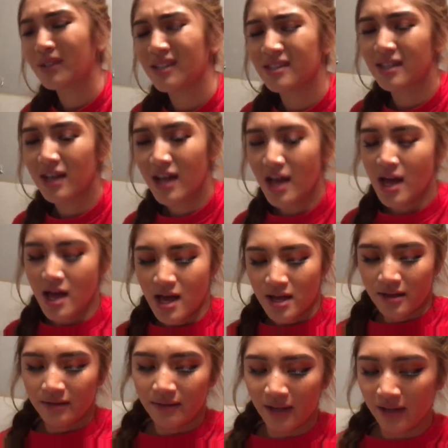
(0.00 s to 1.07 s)
because
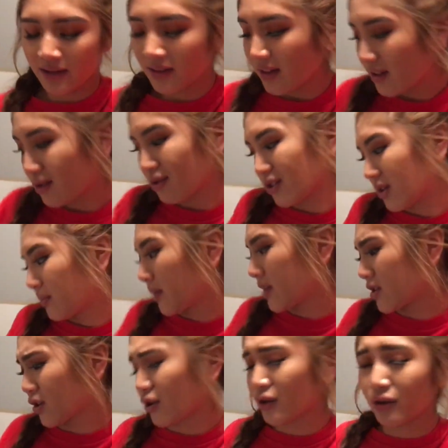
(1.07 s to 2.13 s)
I think the only
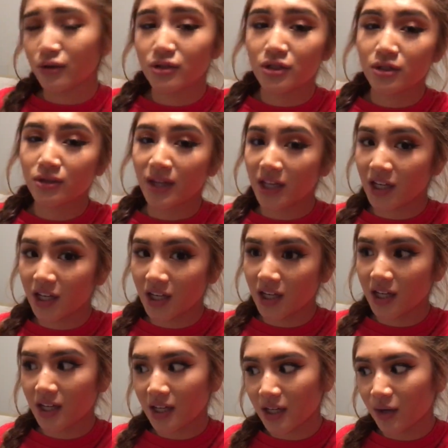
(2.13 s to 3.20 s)
place I'll go to, like,
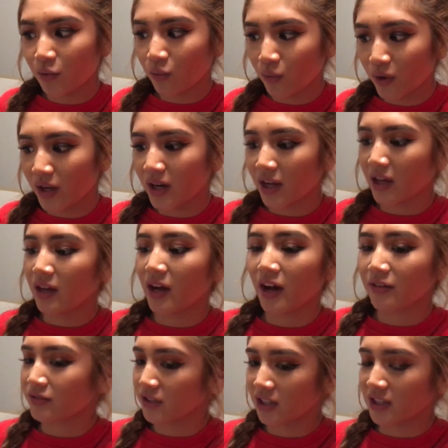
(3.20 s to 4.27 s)
when I
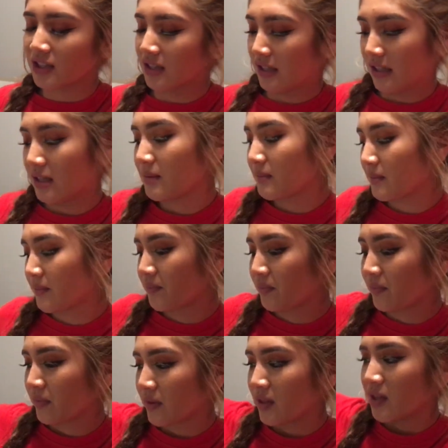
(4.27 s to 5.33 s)
after I sleep
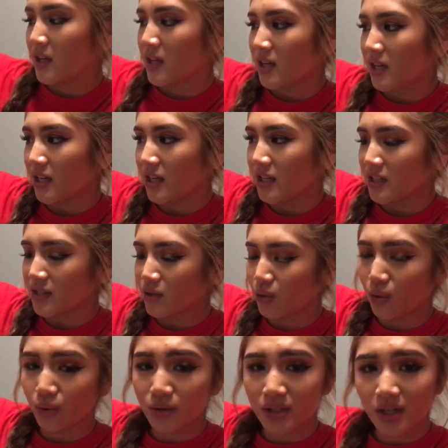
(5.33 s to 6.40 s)
is
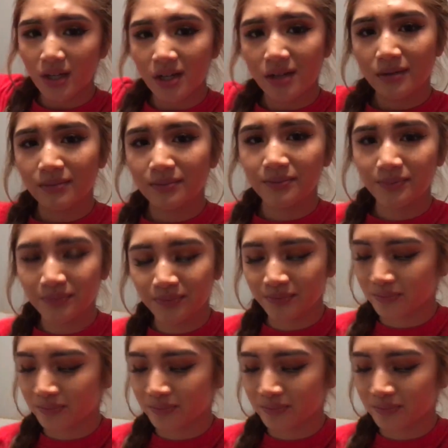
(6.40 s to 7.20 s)
Ulta.